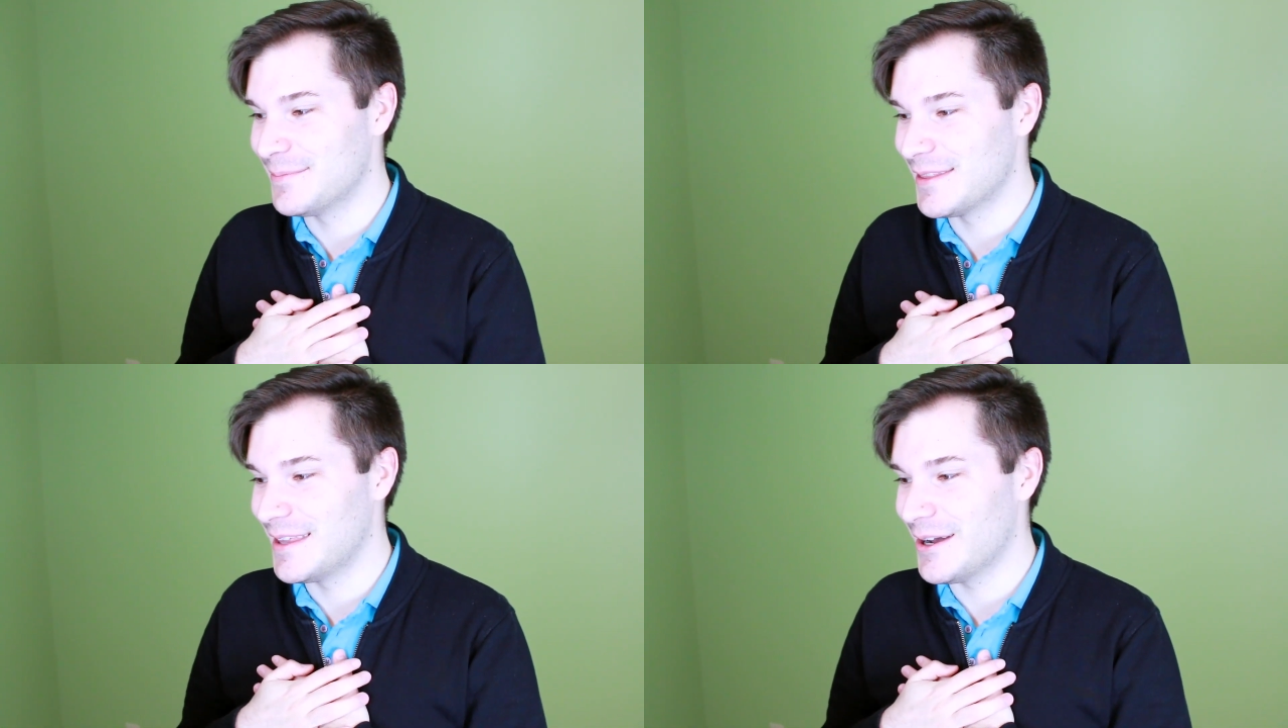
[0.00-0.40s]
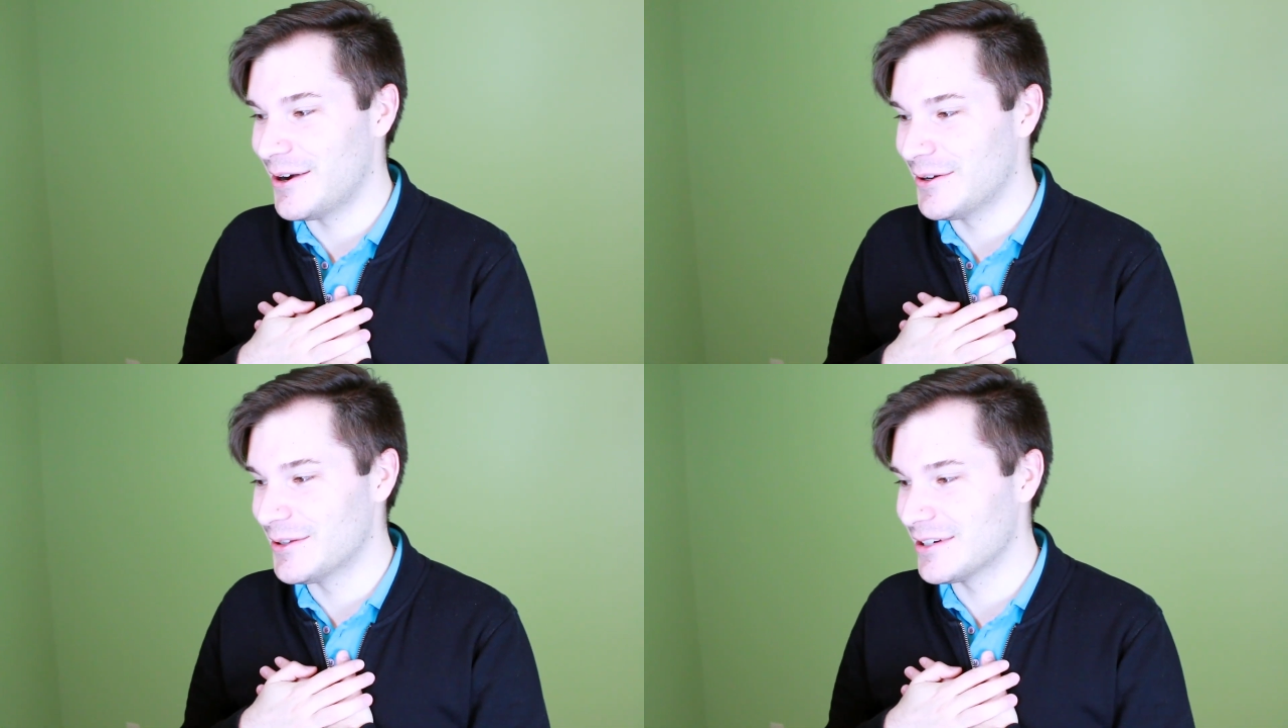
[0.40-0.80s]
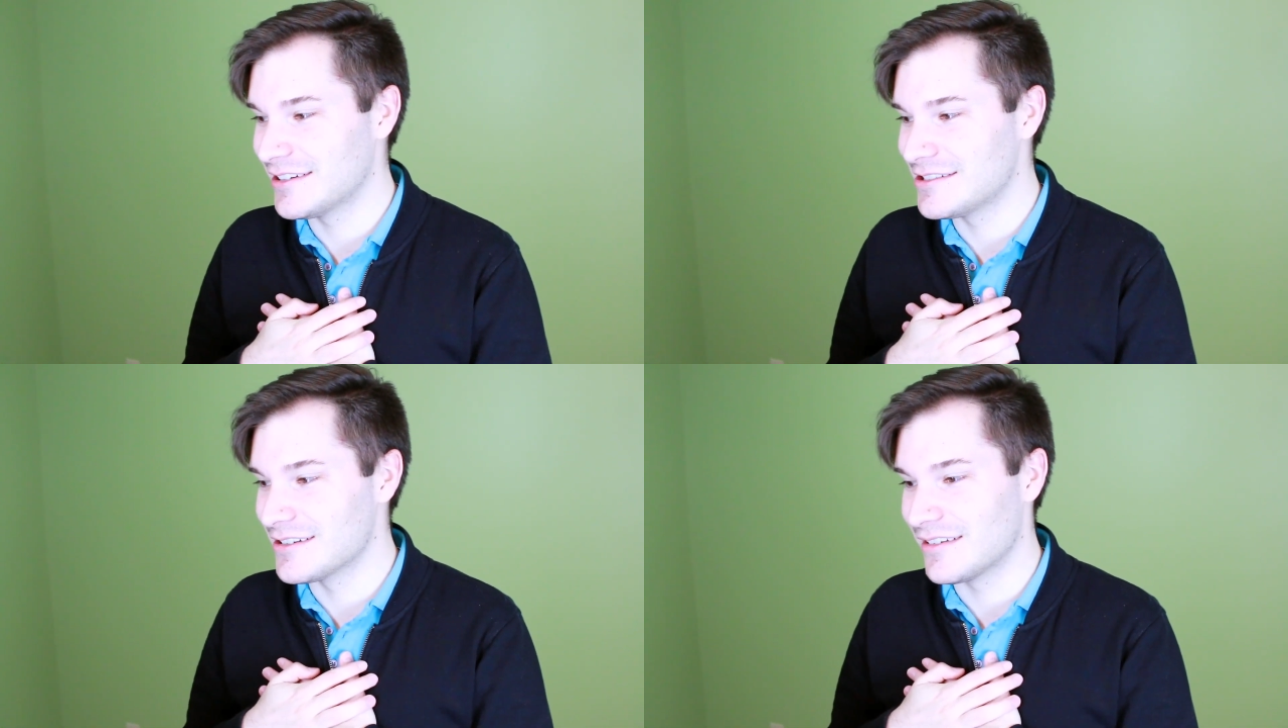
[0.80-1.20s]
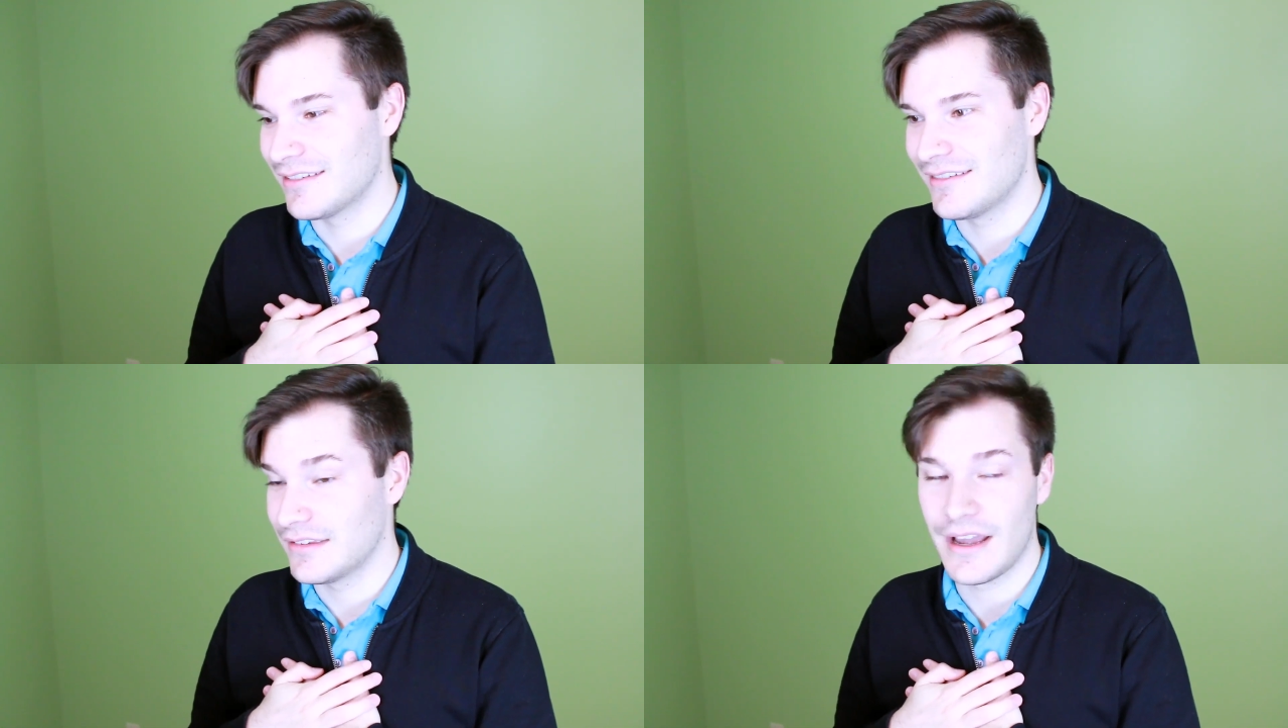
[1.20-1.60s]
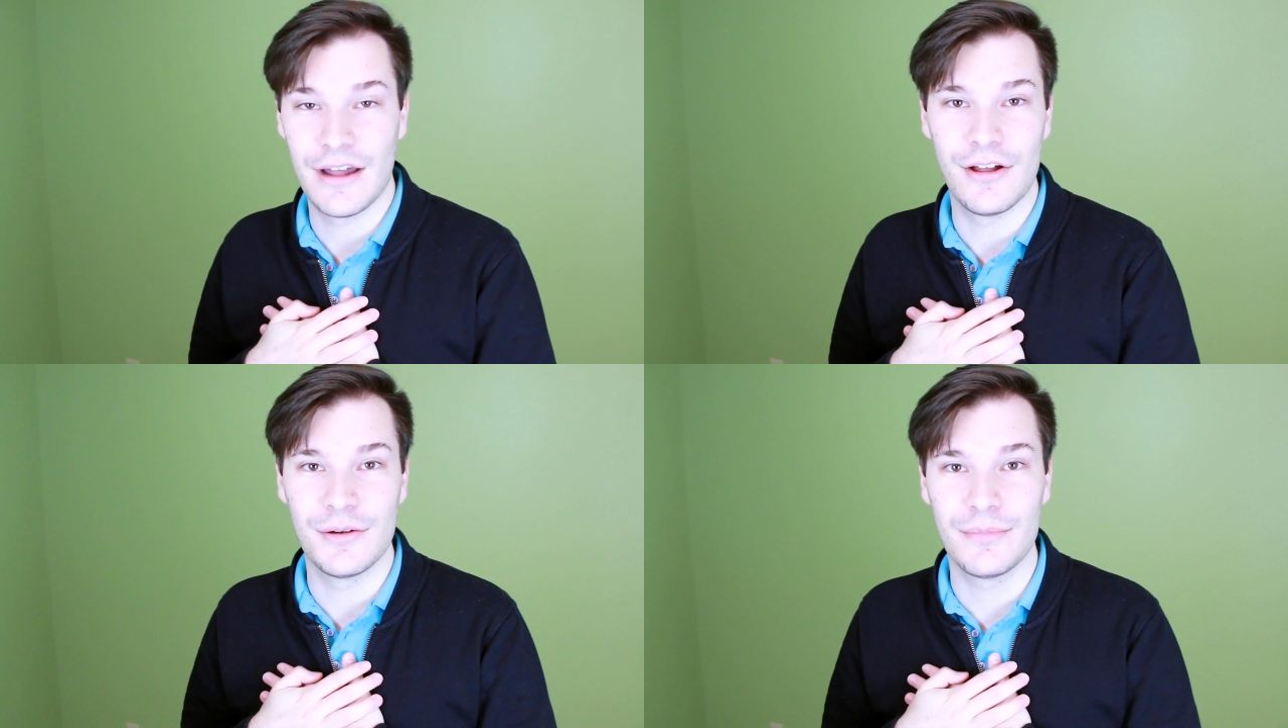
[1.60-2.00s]
but they all look just
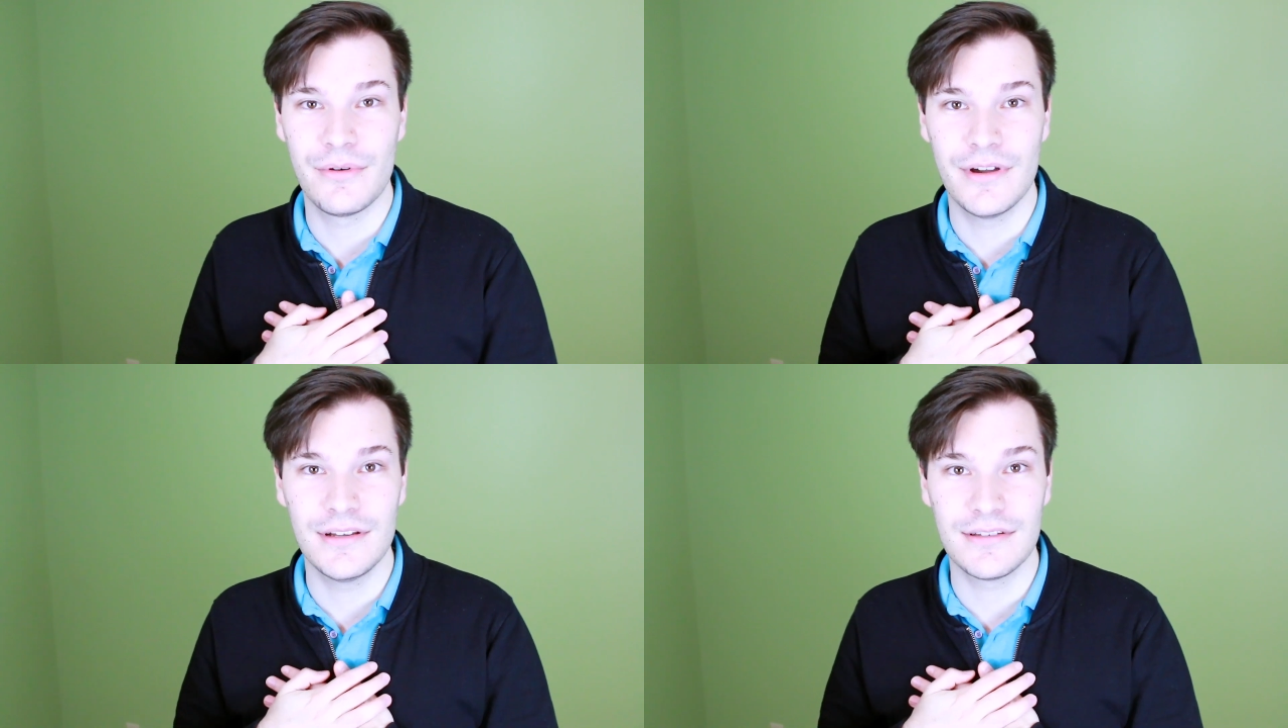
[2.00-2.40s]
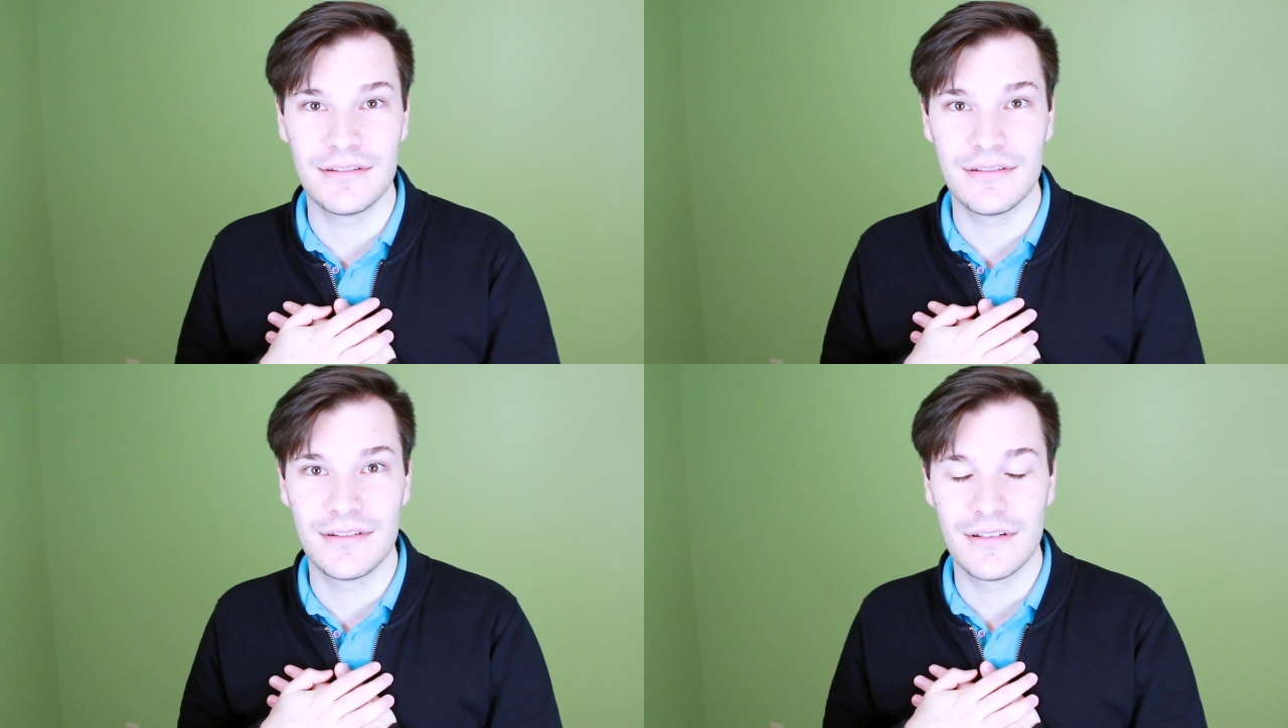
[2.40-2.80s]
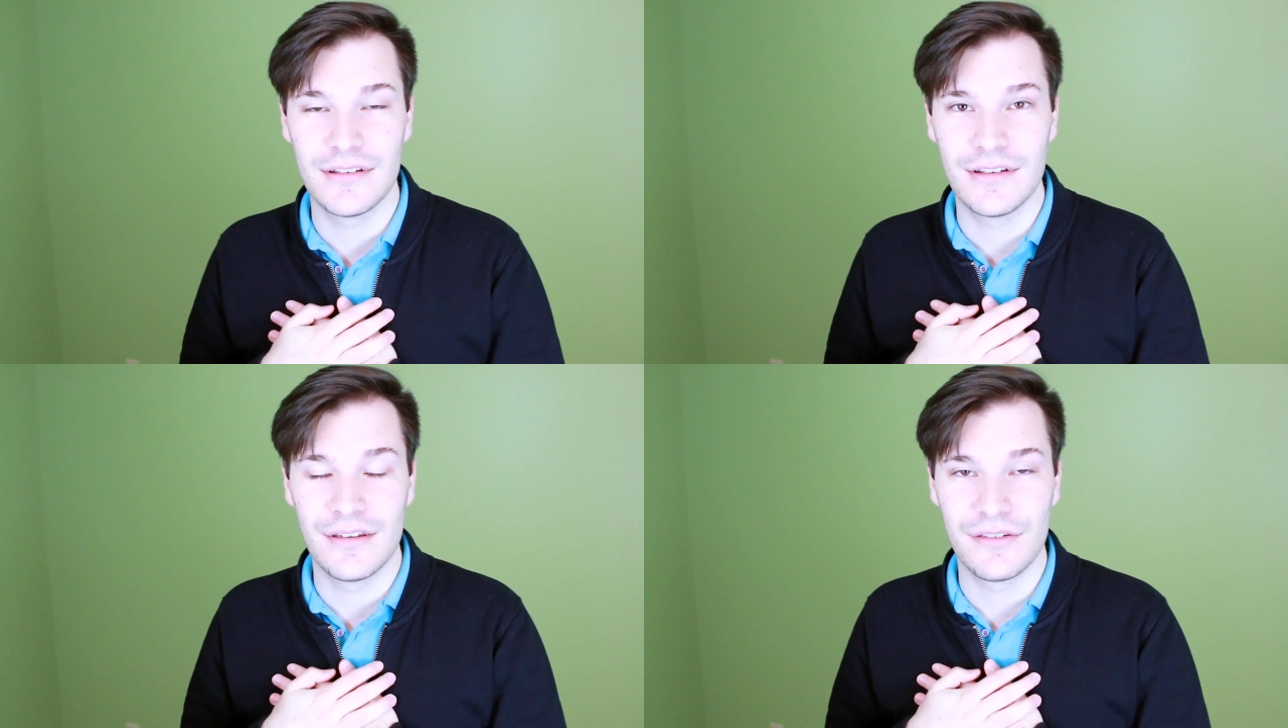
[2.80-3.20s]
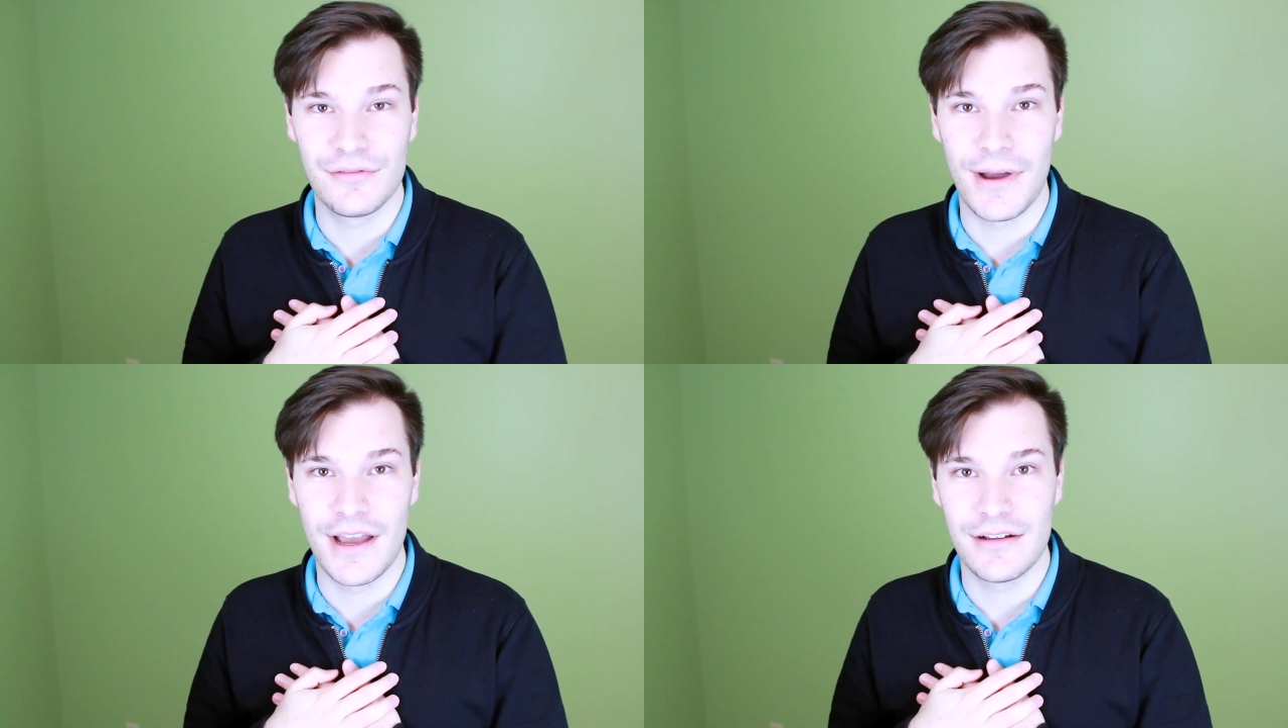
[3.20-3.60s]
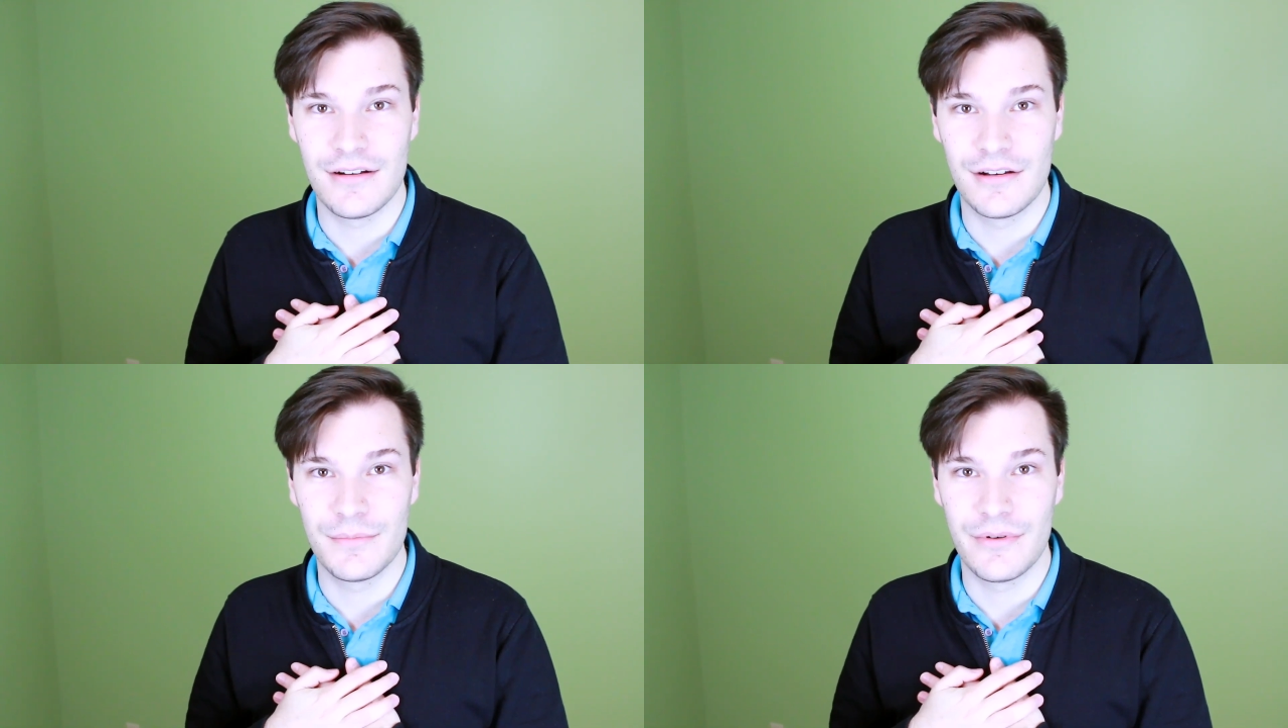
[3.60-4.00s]
style on point, swag on